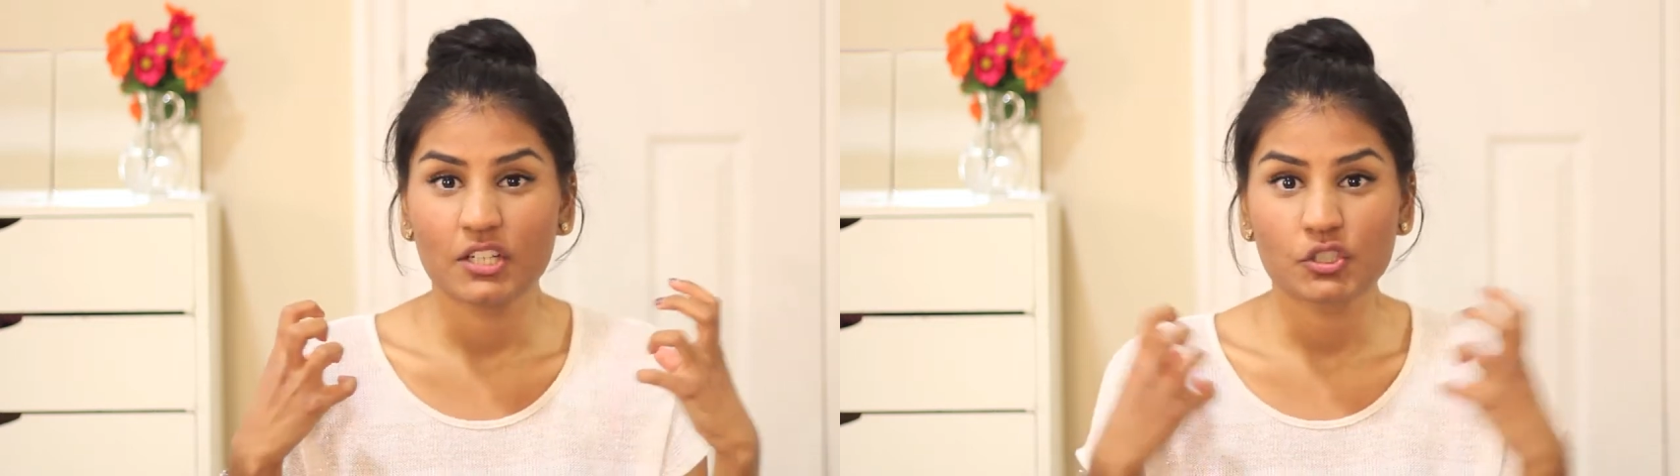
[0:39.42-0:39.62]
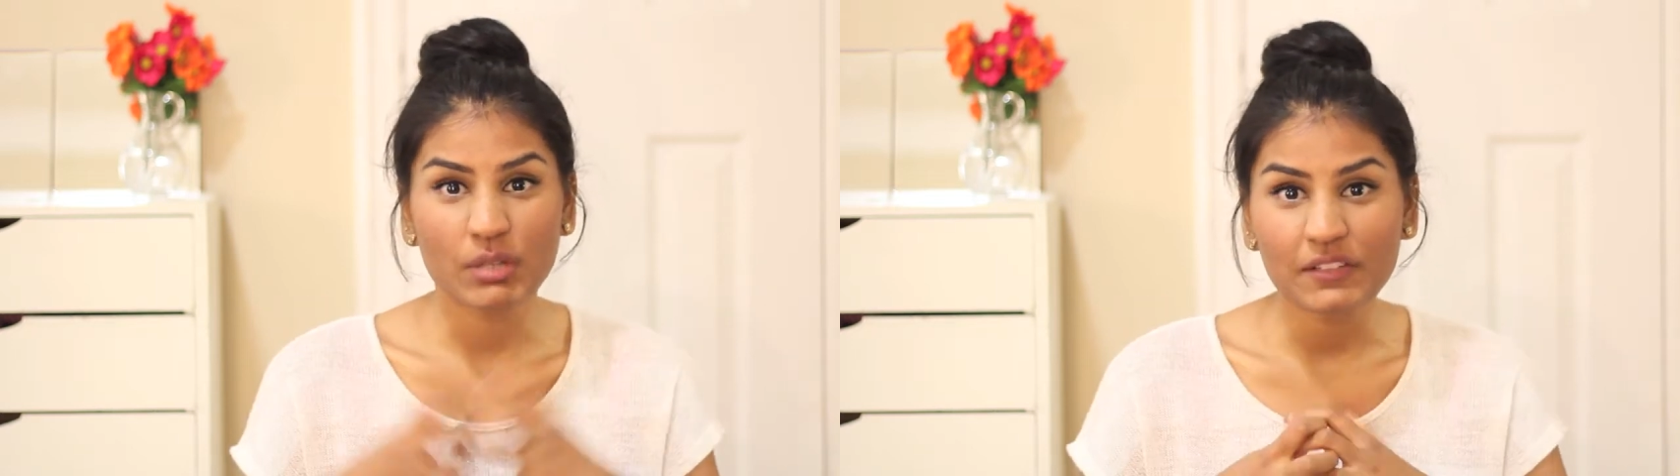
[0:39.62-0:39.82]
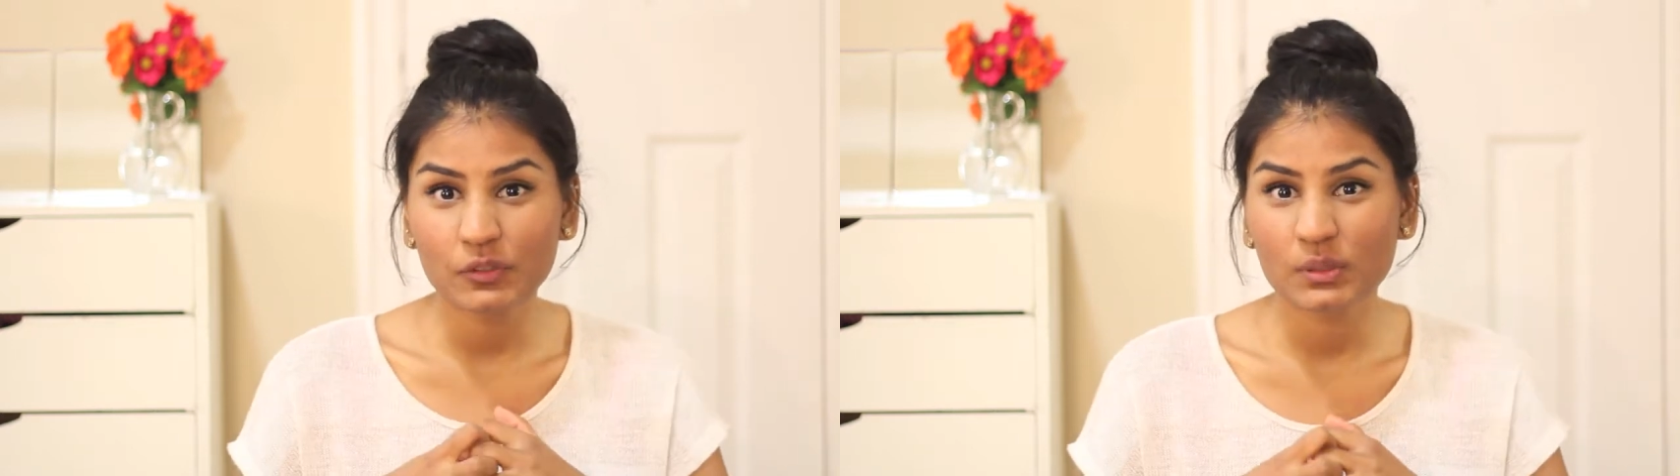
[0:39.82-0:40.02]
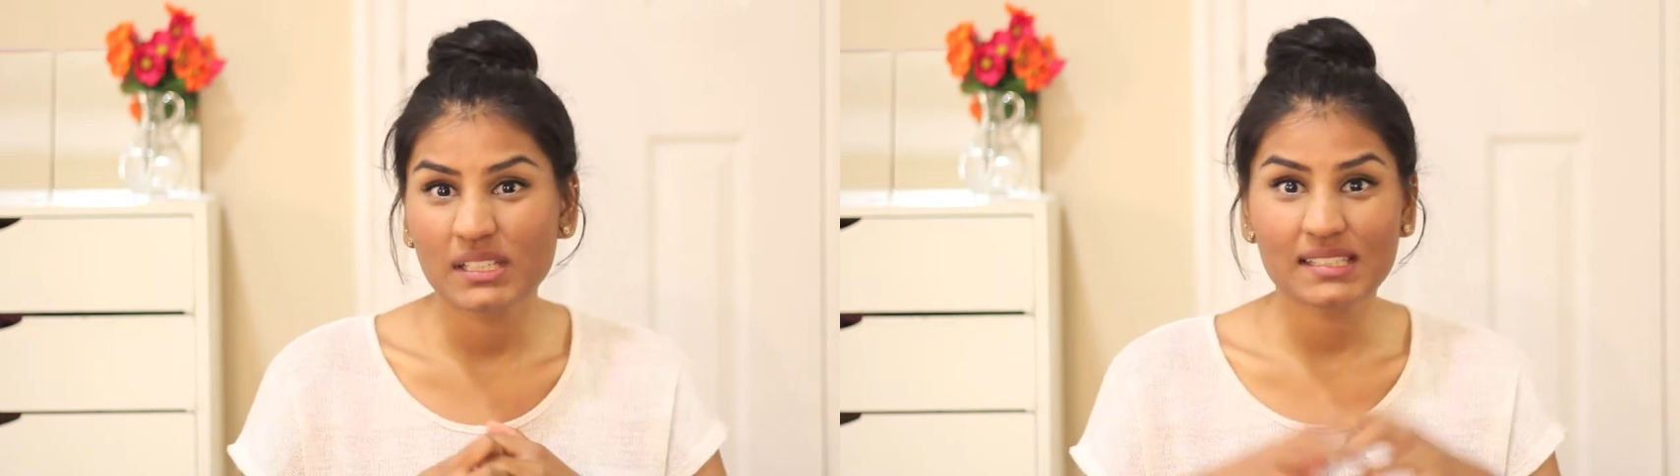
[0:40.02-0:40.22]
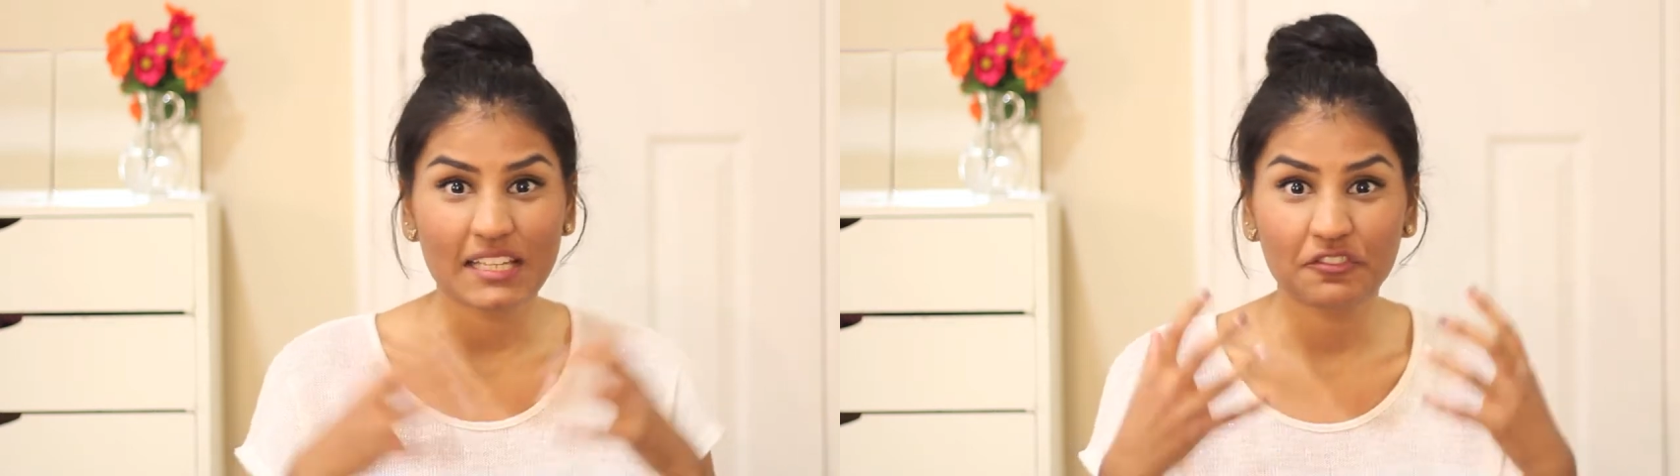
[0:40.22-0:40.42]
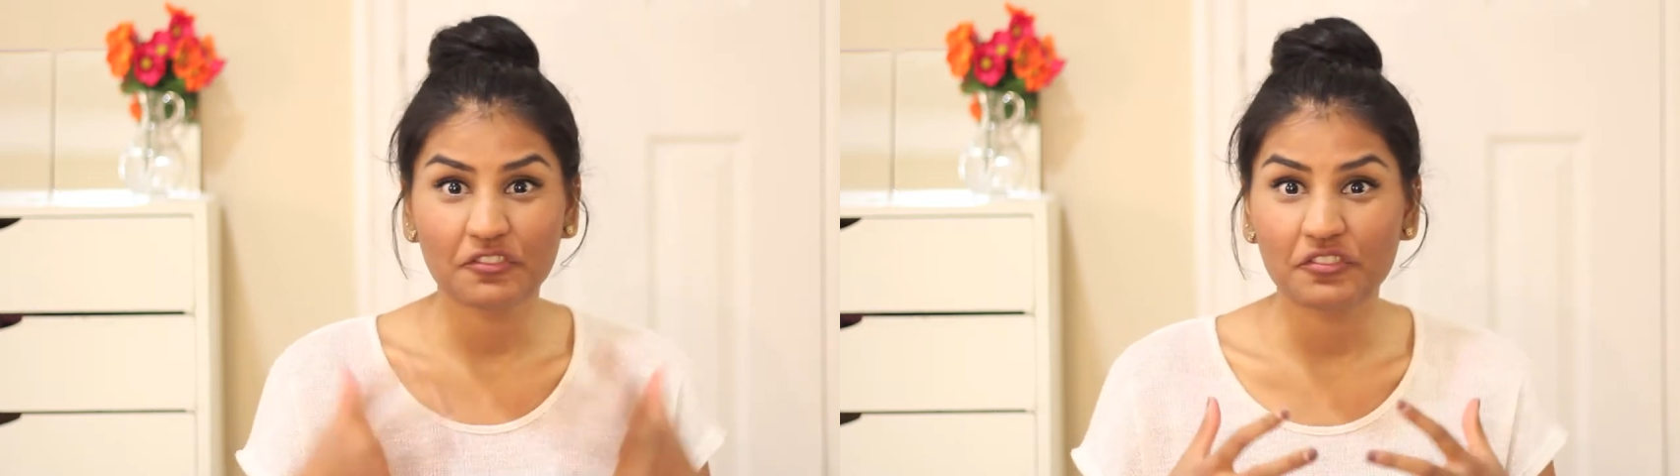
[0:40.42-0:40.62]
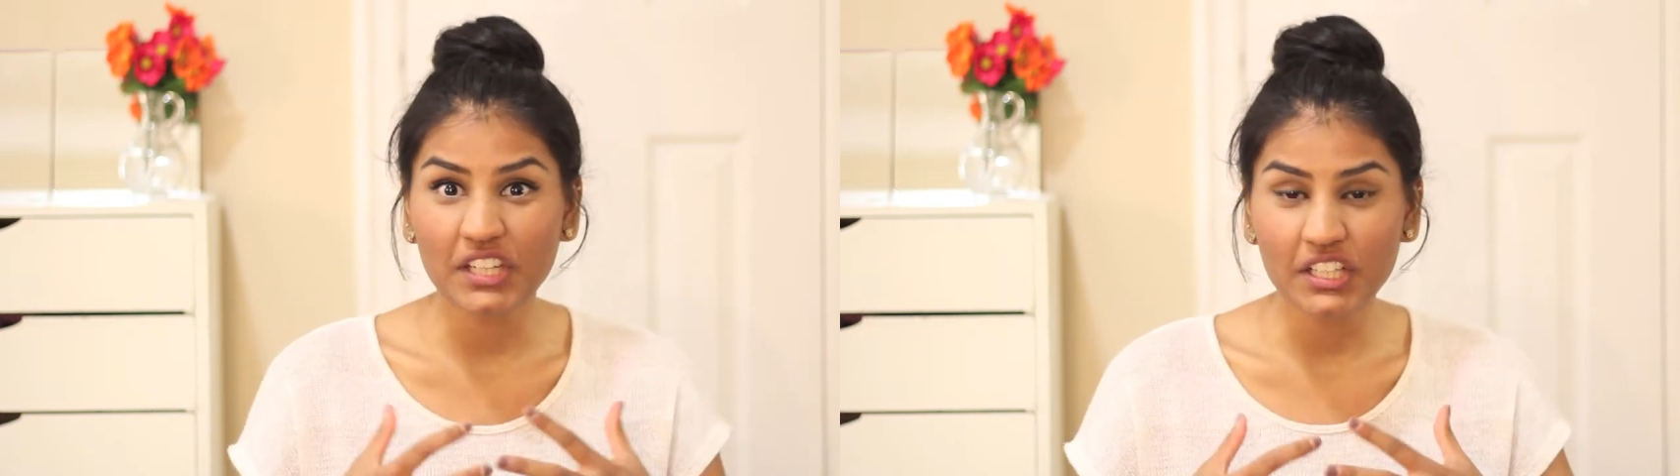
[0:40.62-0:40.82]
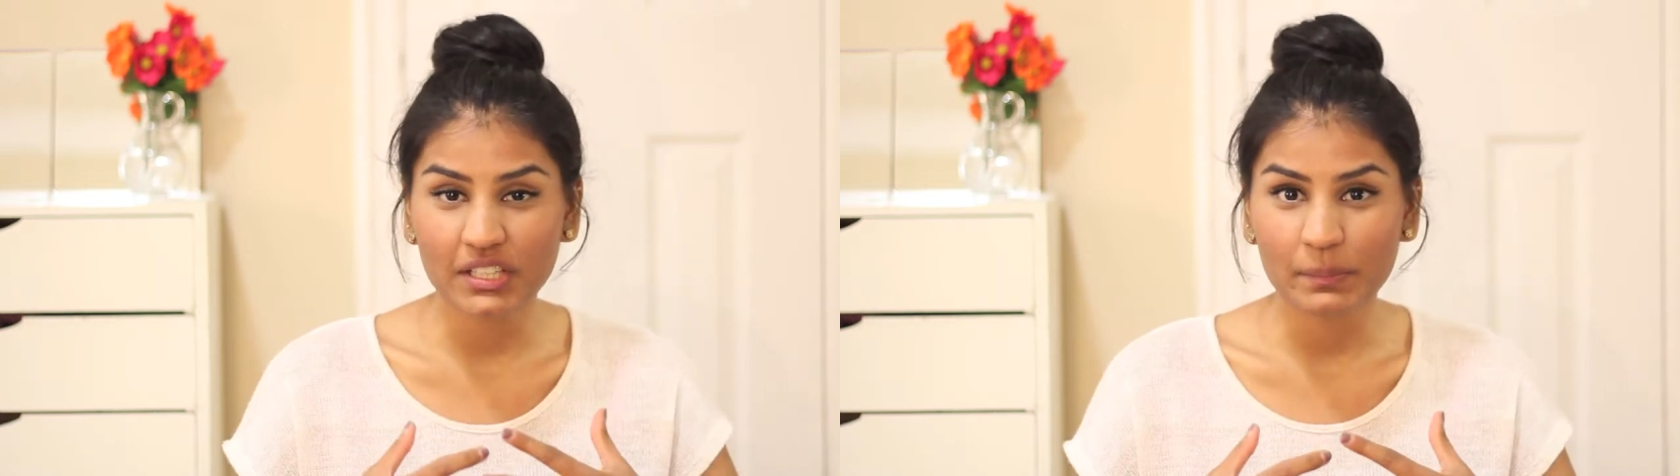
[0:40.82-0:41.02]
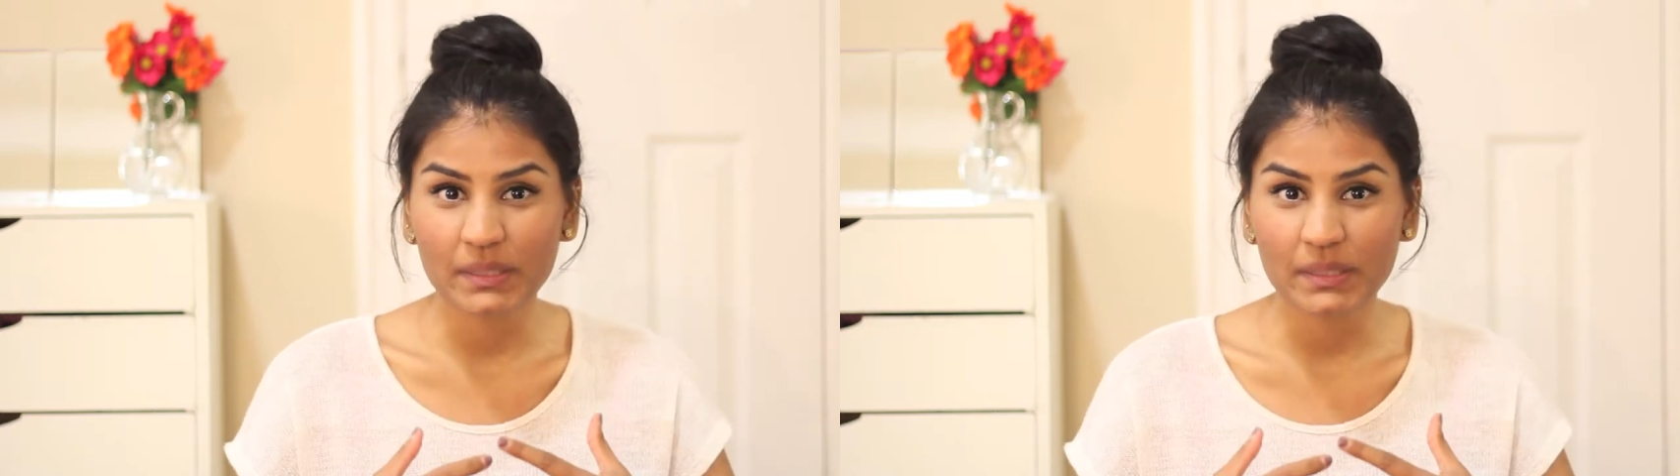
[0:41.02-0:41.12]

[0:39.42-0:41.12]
dreadfulness and fear